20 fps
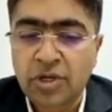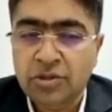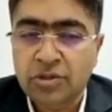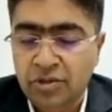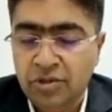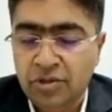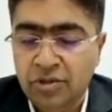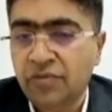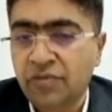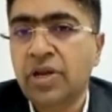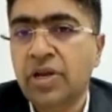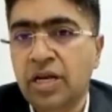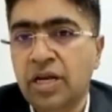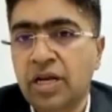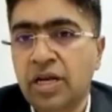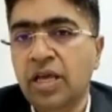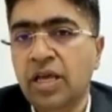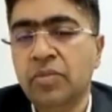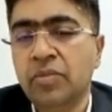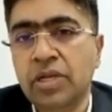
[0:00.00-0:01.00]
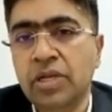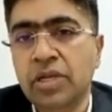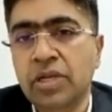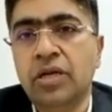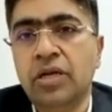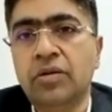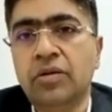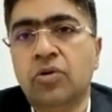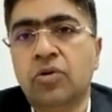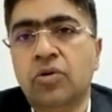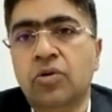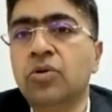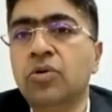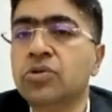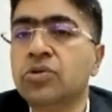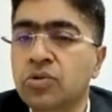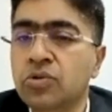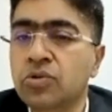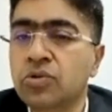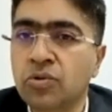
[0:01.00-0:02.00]
So definitely, I mean,
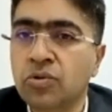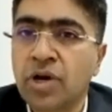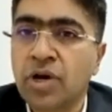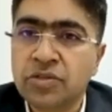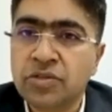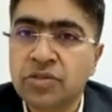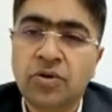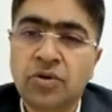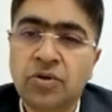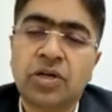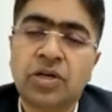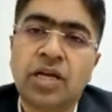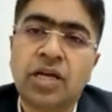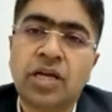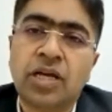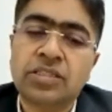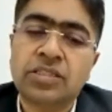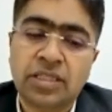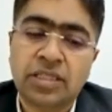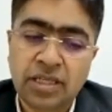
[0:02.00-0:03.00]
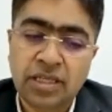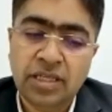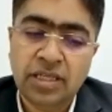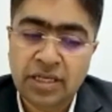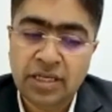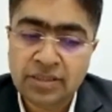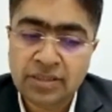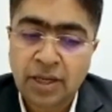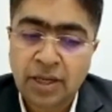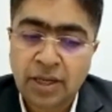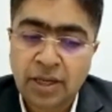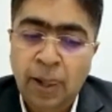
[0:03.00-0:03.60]
kudos to you guys for organizing this.